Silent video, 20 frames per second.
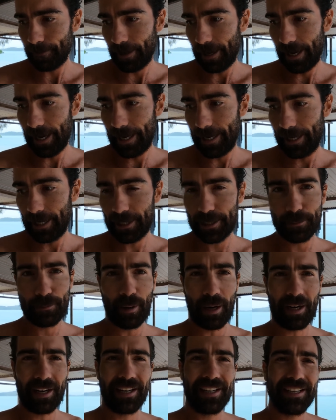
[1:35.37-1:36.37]
and it's
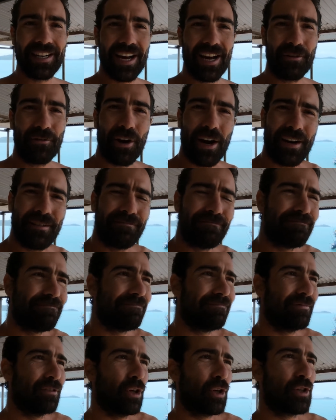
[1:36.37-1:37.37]
bucketing down rain,
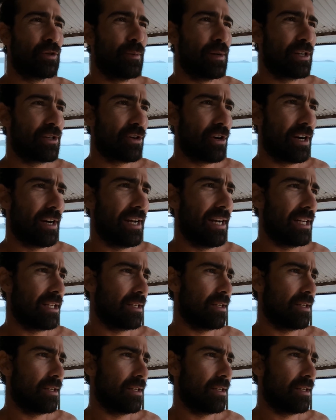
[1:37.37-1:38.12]
not to be dried out.